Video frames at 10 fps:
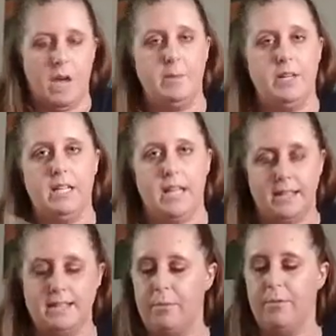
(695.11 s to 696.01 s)
mean,
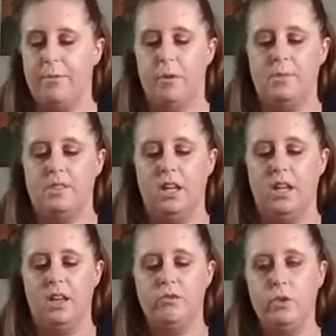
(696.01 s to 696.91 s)
yes, I'm a
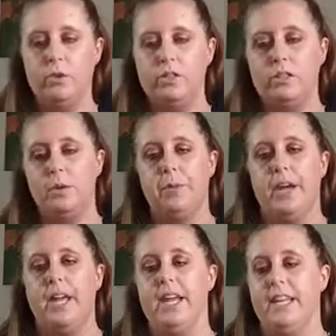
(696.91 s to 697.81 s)
pharmacy influencer, but
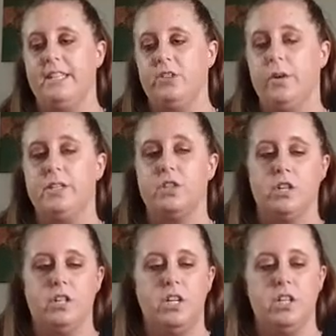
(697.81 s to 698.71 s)
it is always
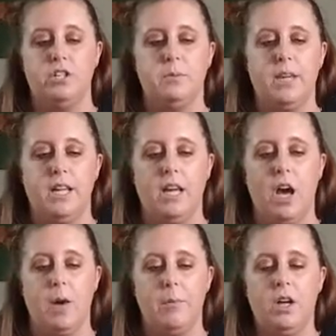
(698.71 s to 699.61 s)
good to be
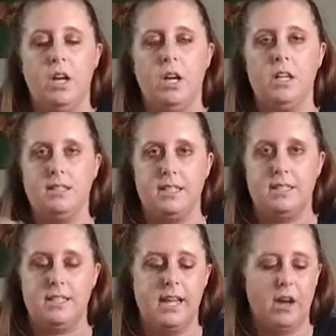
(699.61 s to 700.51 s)
up to
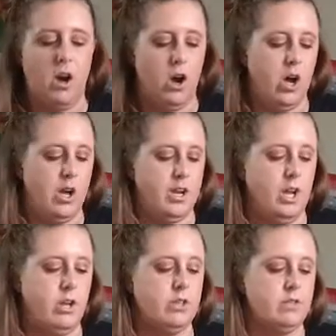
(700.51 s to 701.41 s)
date on
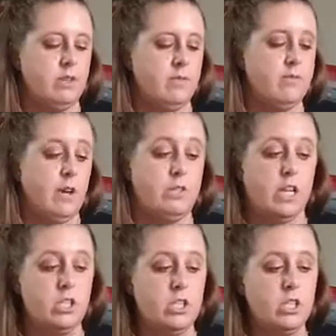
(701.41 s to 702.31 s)
some
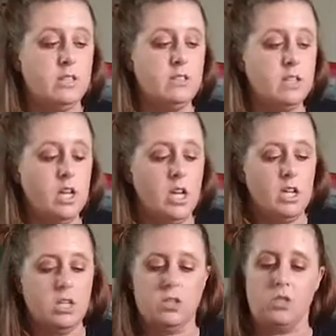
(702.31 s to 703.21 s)
foundations.
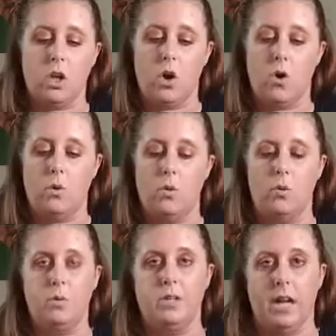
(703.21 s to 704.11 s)

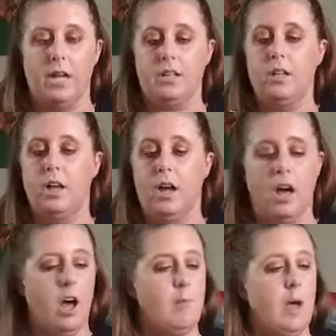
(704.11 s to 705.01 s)
So yeah,
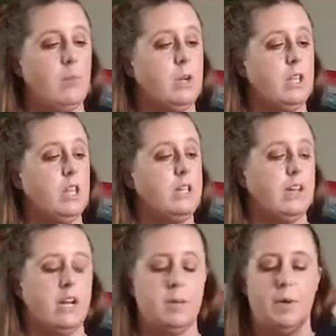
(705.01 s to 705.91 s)
I'm really
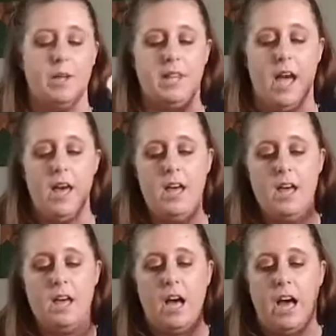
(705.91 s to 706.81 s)
excited about that.
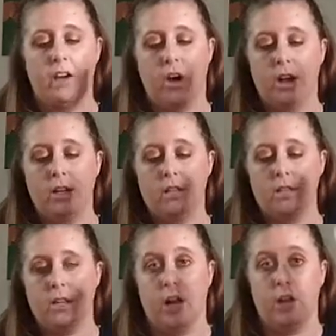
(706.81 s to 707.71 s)
I got
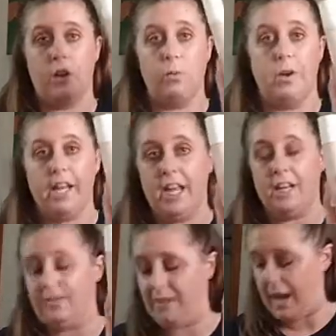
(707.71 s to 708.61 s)
the color
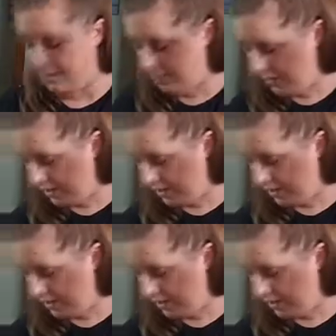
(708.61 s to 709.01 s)
185.